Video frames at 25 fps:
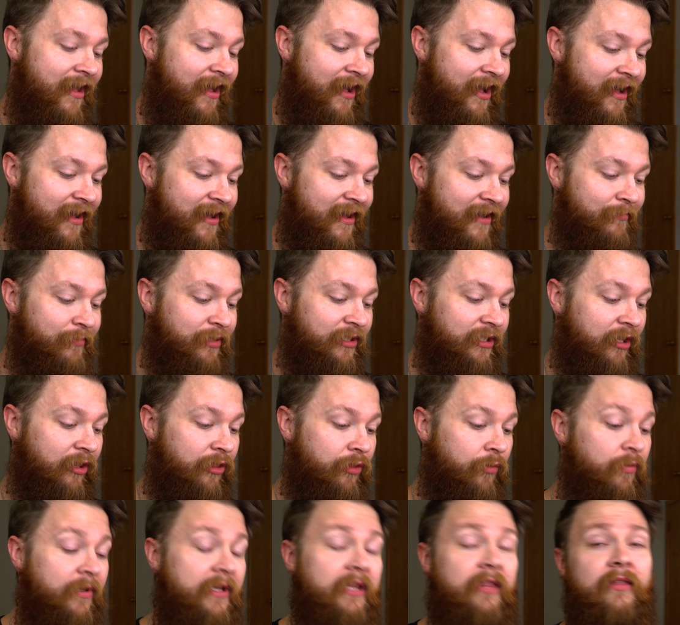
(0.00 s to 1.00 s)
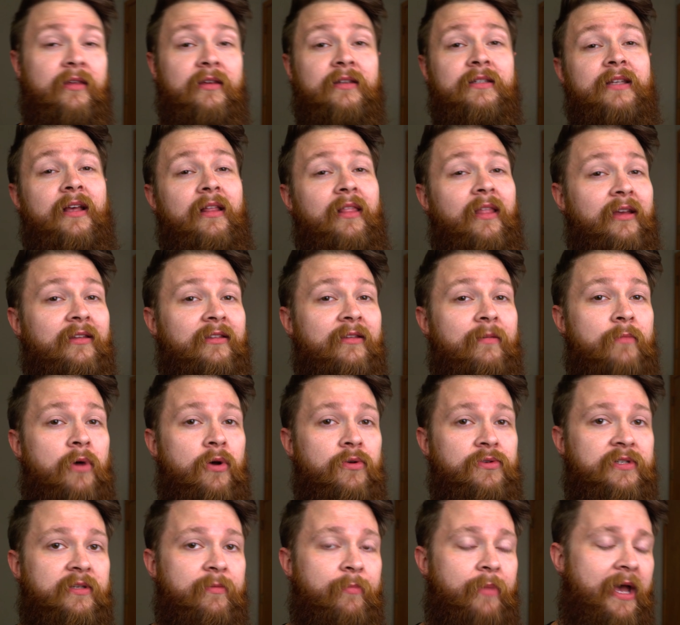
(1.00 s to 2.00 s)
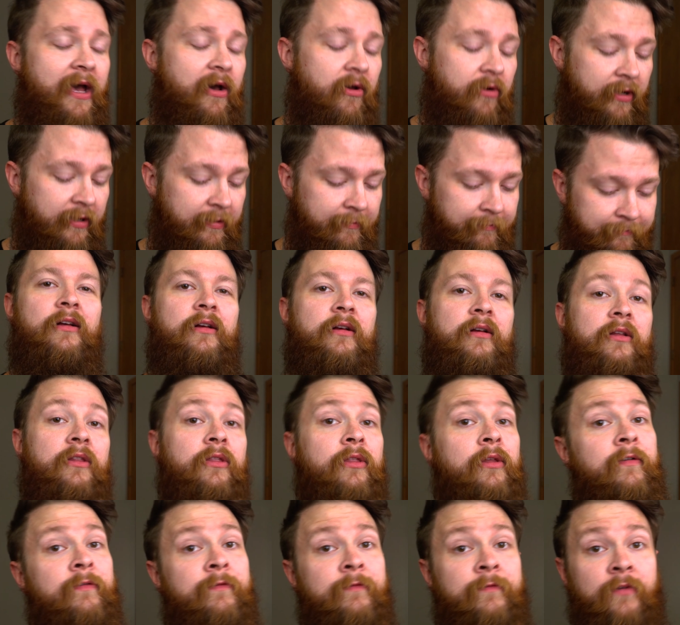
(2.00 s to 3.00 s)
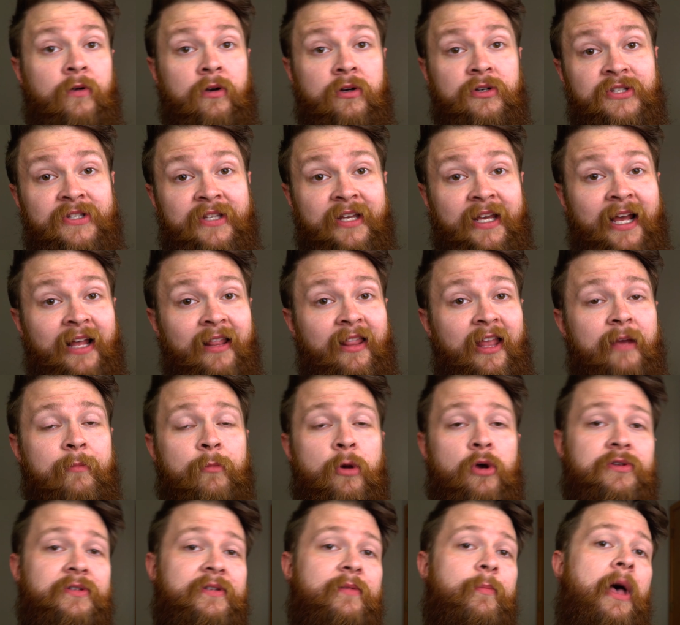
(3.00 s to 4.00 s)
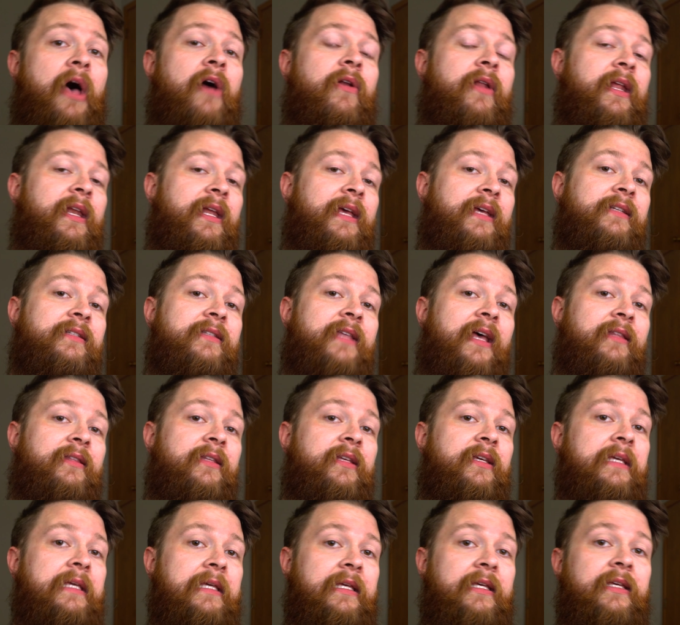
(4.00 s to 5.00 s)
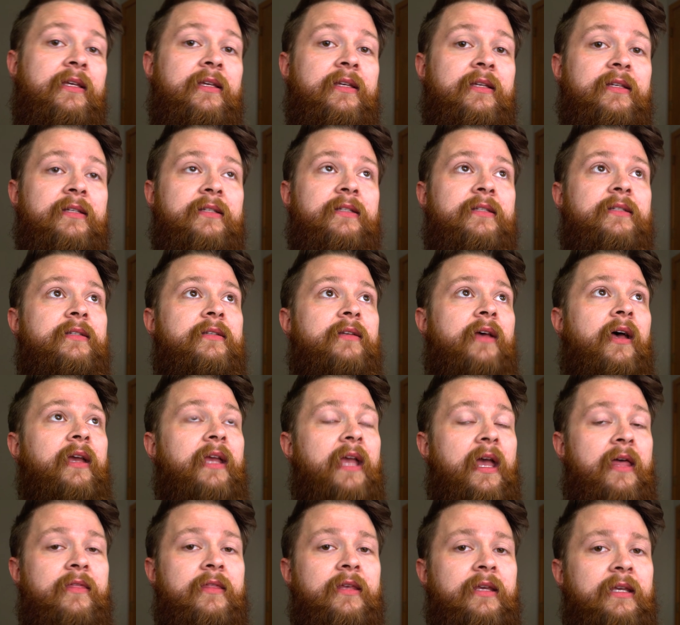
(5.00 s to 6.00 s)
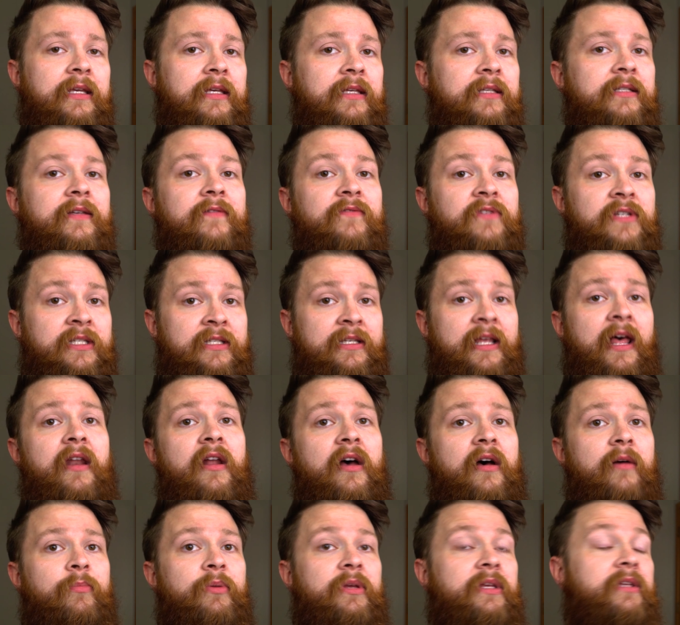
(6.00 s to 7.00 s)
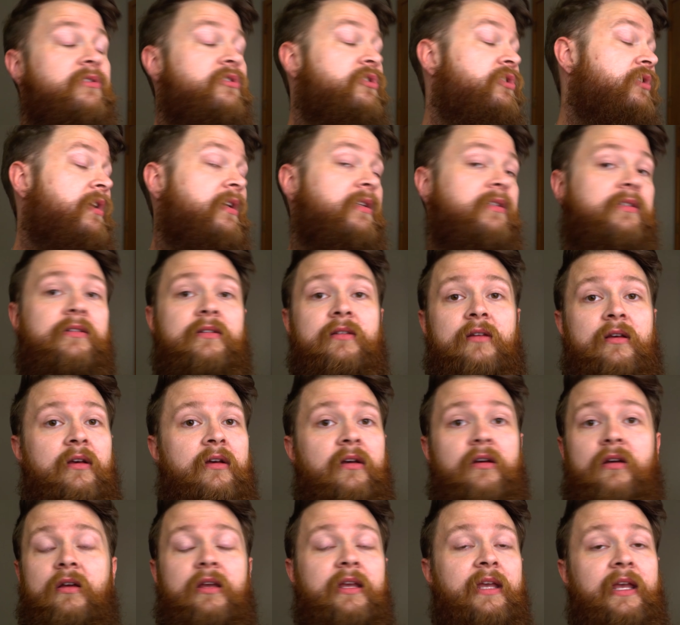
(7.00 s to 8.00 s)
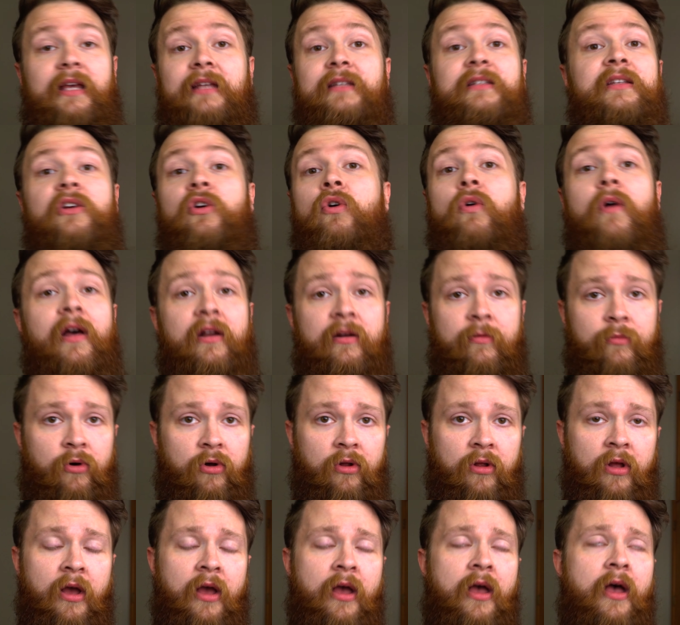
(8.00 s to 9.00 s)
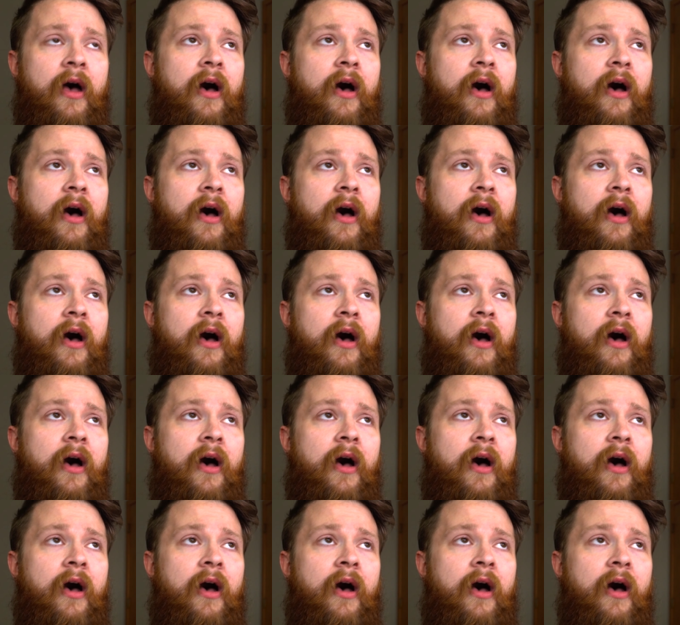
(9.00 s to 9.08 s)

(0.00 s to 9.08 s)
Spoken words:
But the 3 things I like the most about it. The first thing I like most about it is that the ease of setup is just, it's incredible.